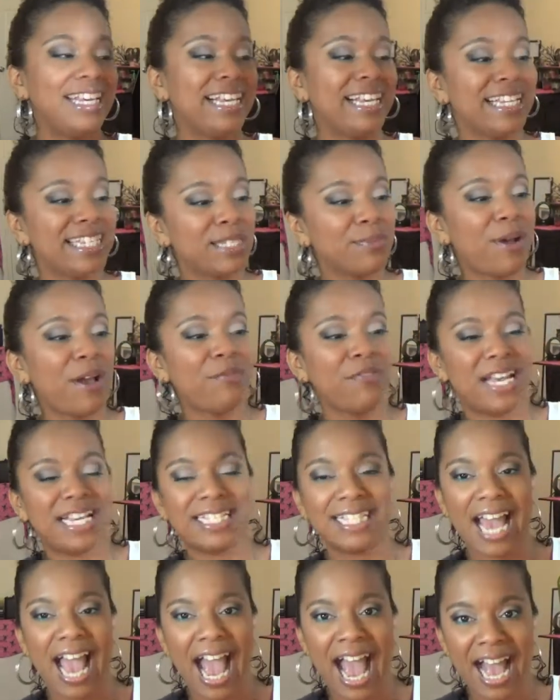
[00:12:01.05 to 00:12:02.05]
the Kiss My
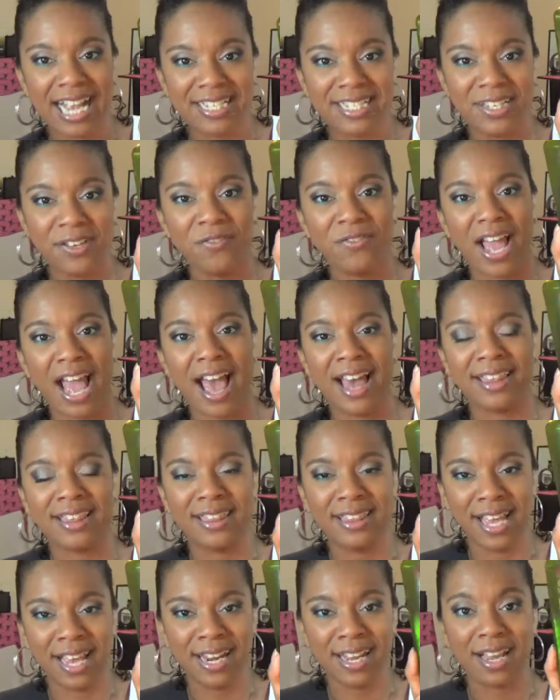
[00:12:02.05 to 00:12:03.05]
Face Active
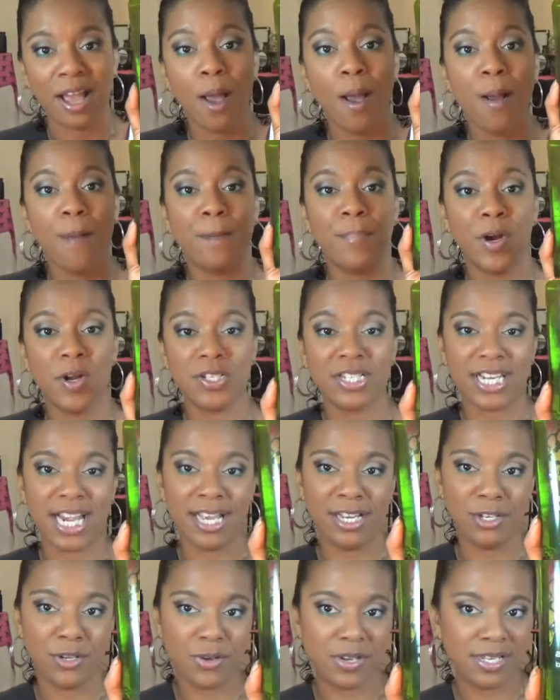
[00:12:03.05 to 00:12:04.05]
Athletic Birch
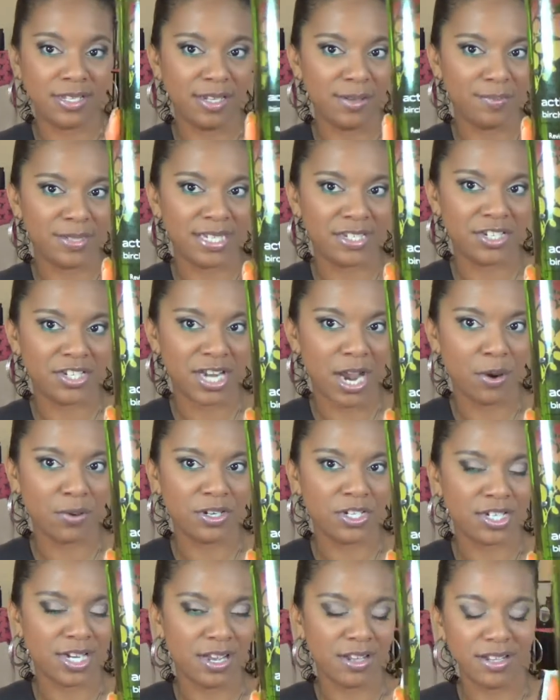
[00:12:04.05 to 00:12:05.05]
and Eucalyptus
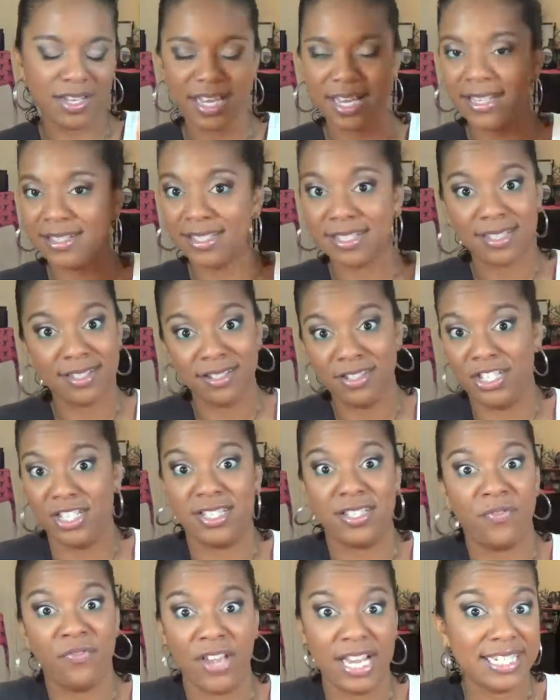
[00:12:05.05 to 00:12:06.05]
Shower Gel. It's
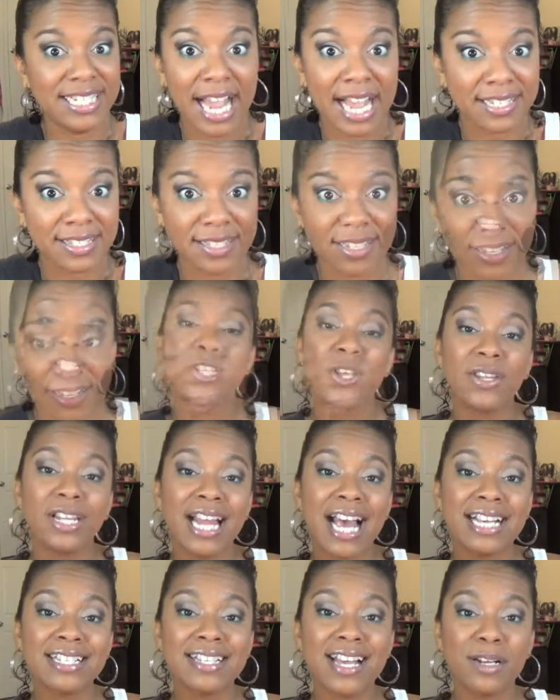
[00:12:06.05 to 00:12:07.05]
just fantastic. So the
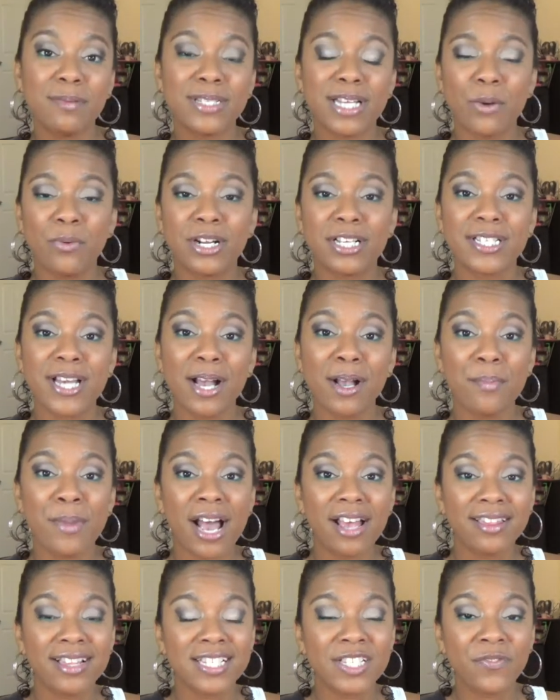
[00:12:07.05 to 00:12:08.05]
last items I want to talk
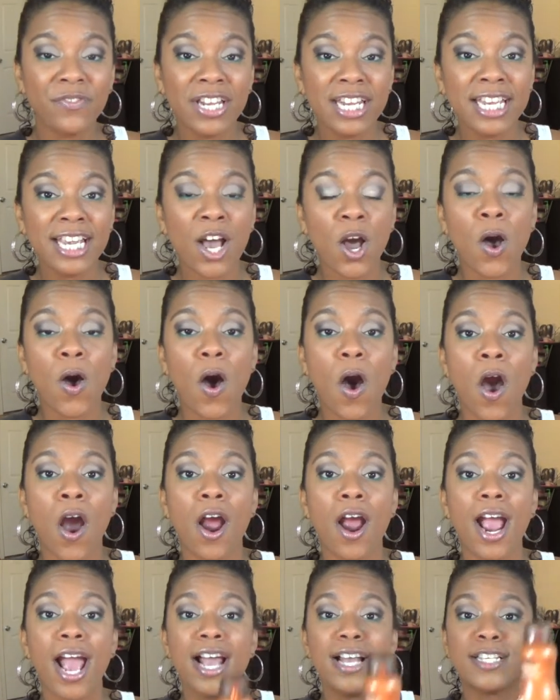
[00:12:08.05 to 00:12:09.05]
about in this video
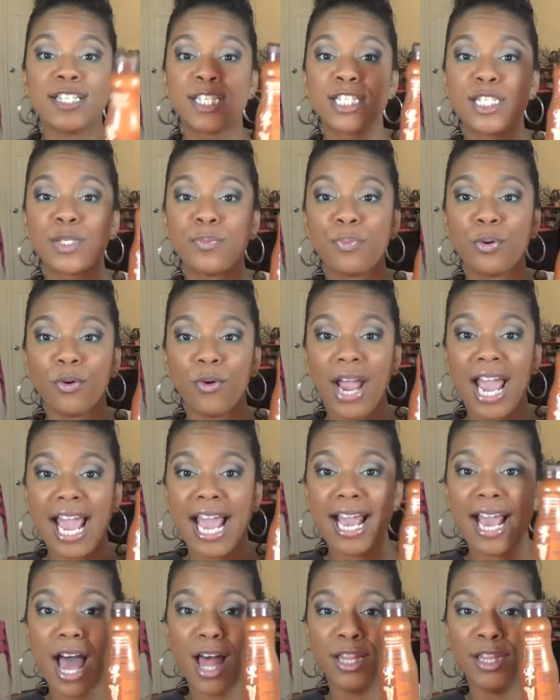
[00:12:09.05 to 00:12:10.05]
are
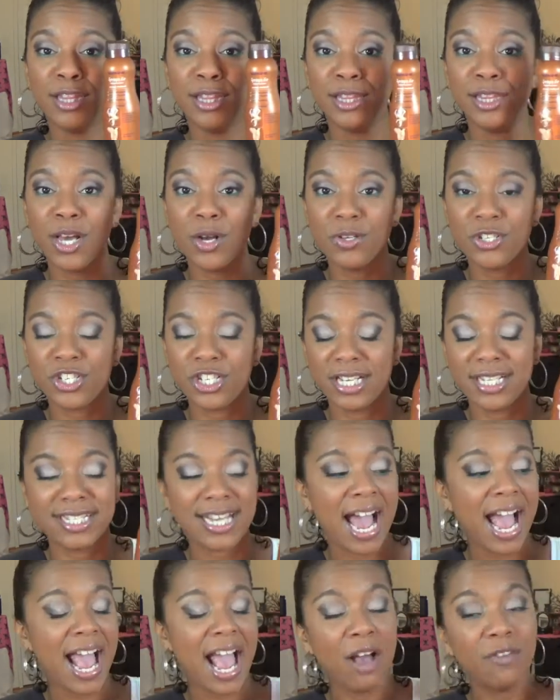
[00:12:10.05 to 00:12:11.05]
spray lotions.
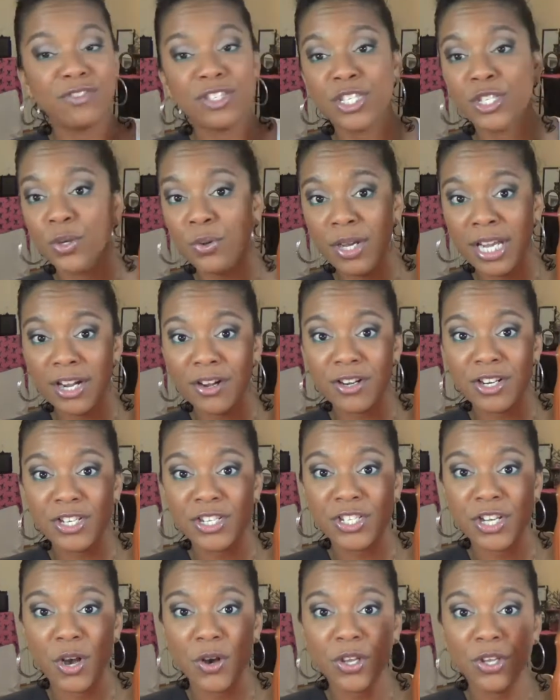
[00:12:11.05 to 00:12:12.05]
I have two here to
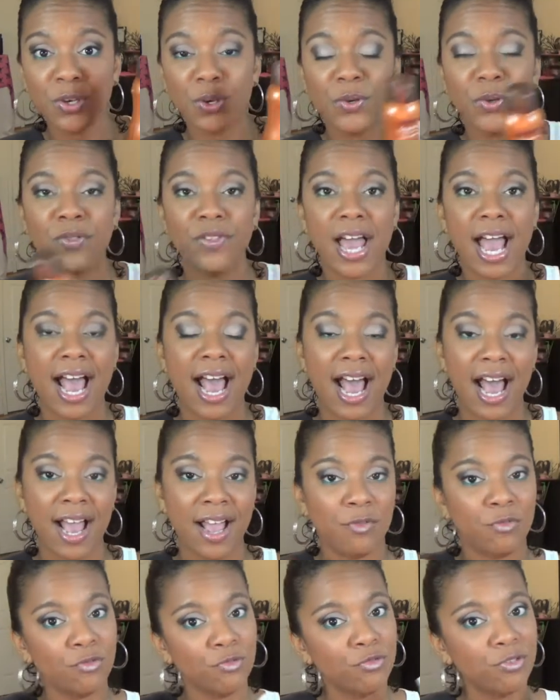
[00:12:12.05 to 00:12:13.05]
show you that
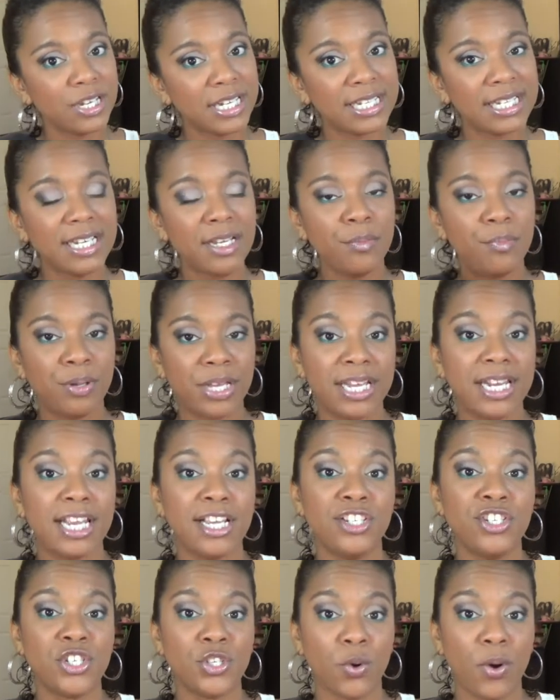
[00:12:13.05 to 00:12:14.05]
I've really been
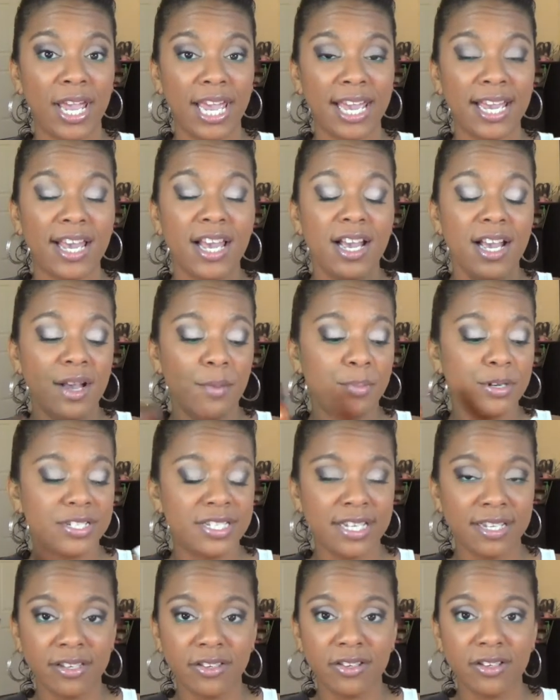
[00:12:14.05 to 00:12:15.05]
enjoying,
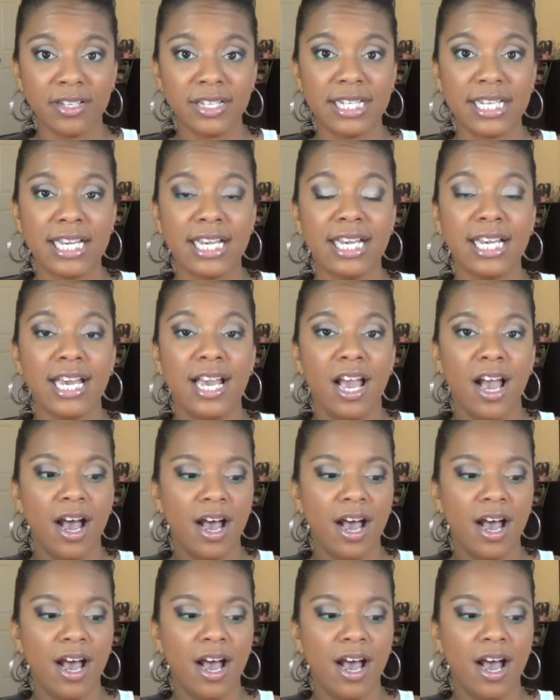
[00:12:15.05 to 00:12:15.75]
particularly